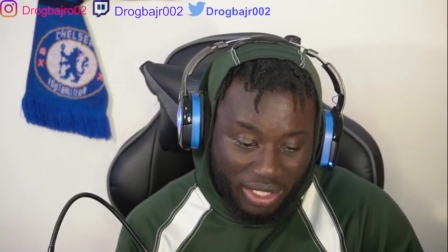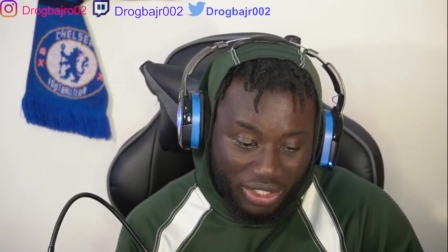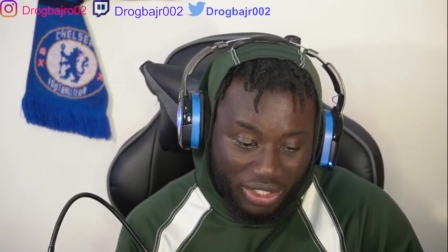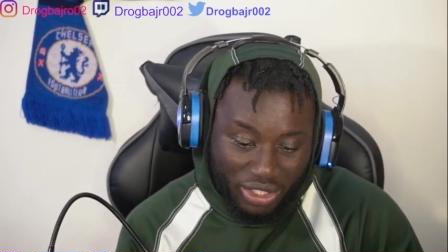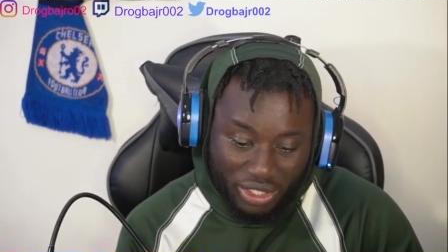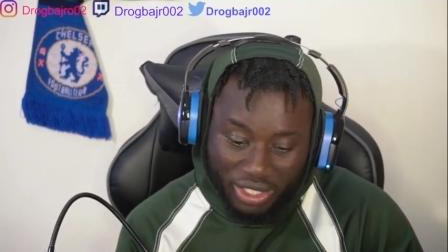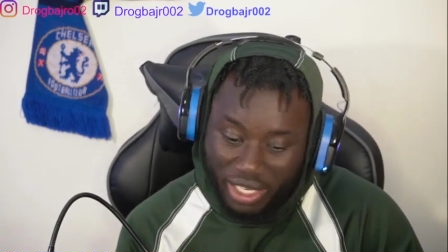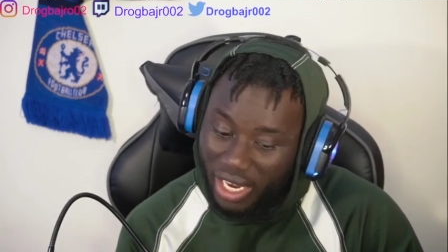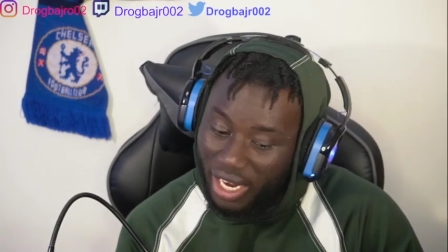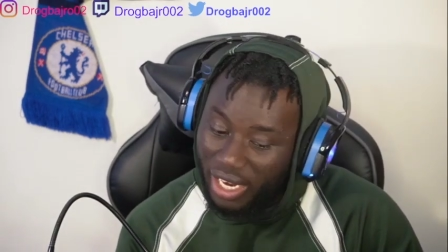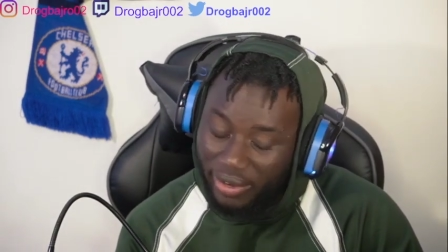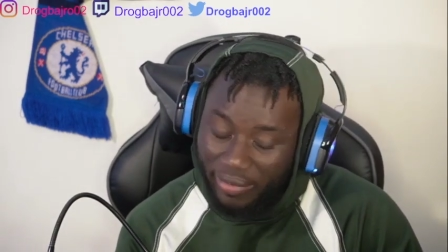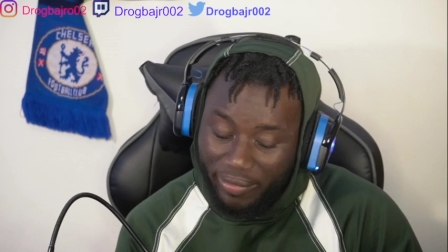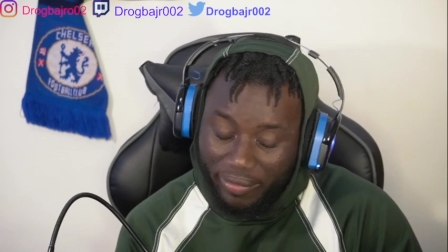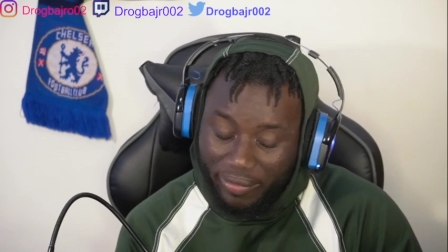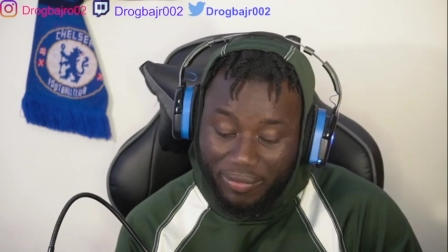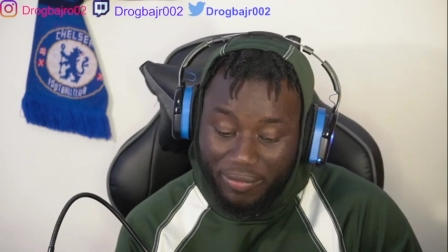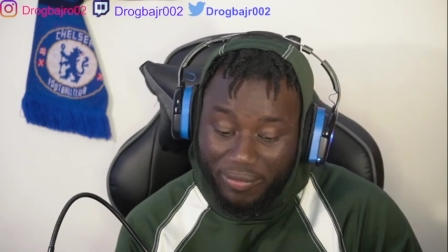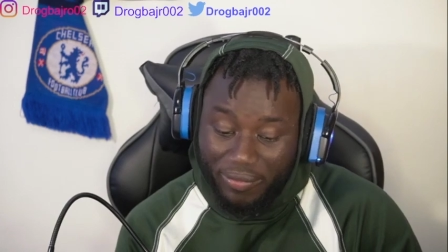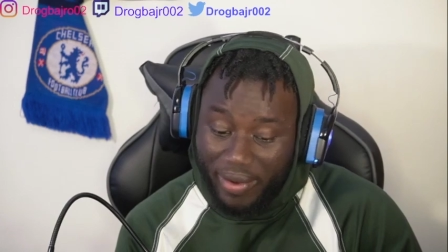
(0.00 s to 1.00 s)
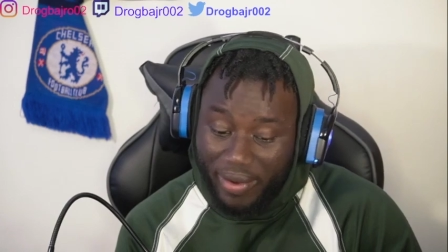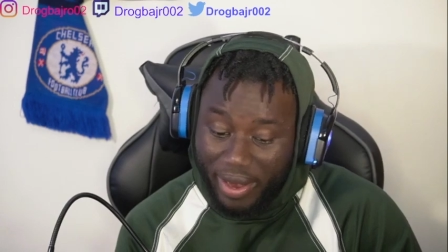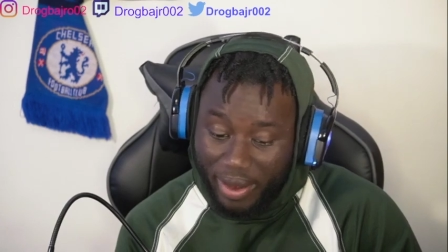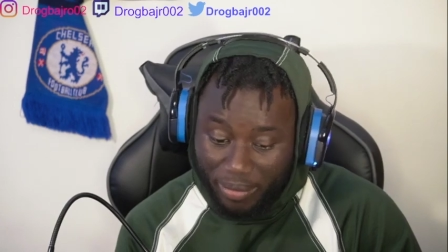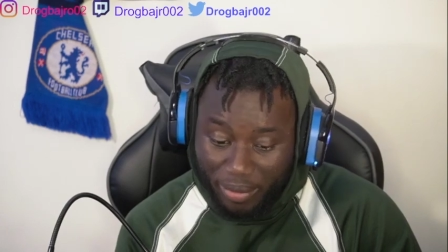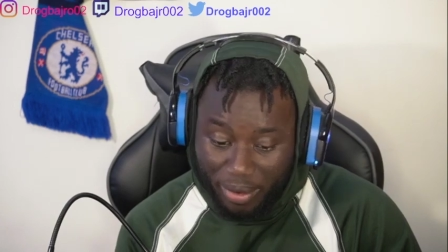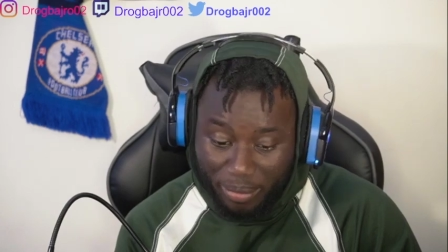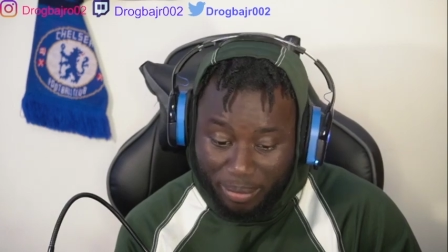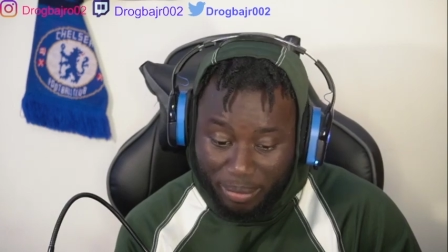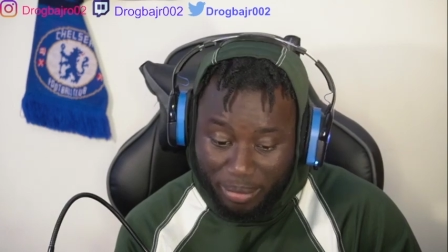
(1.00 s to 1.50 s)
shined
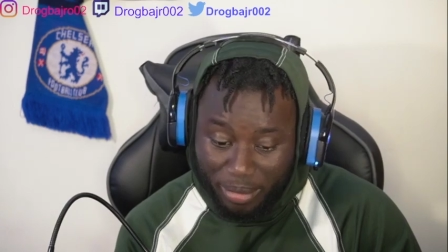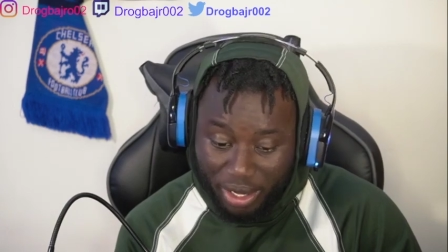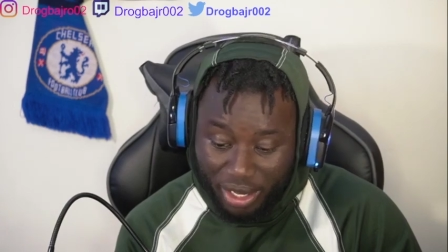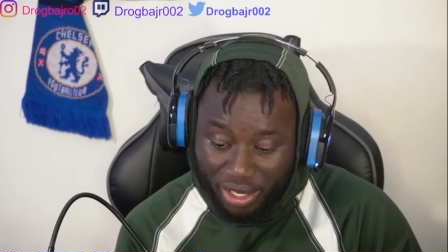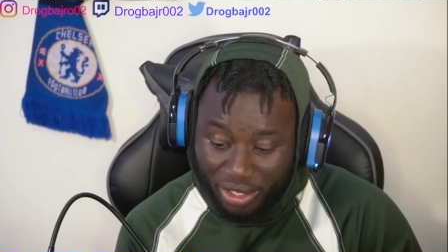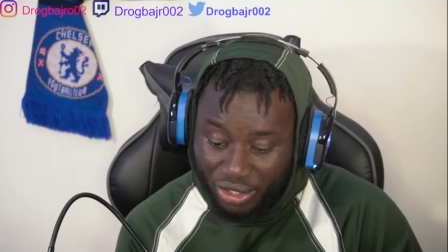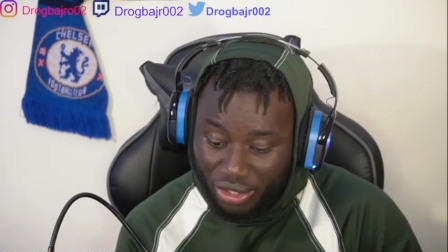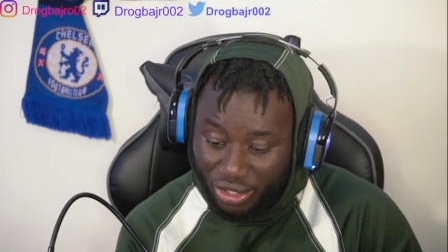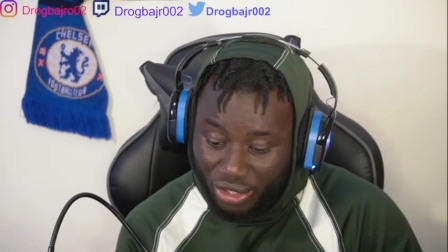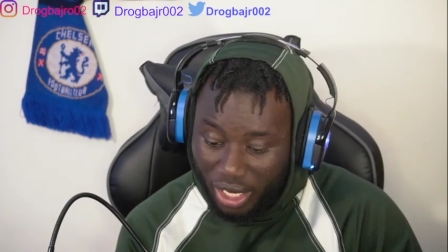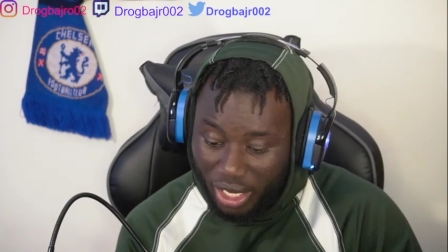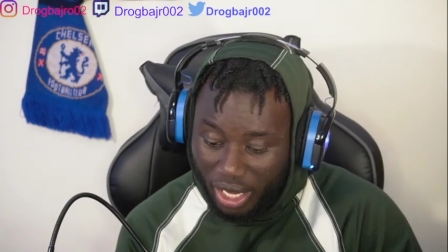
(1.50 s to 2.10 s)
very much.